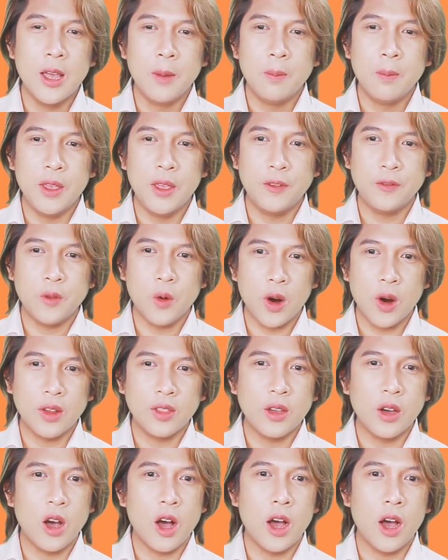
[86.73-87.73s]
before
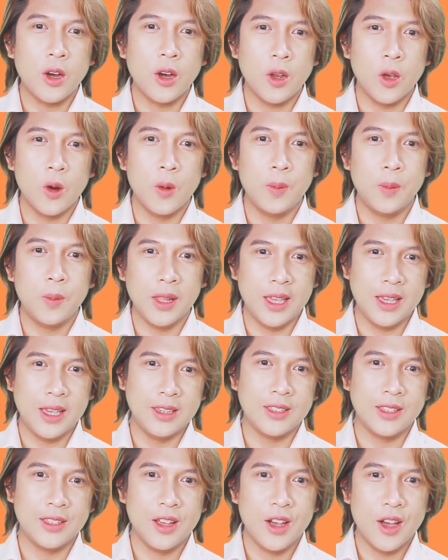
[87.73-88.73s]
the audio plays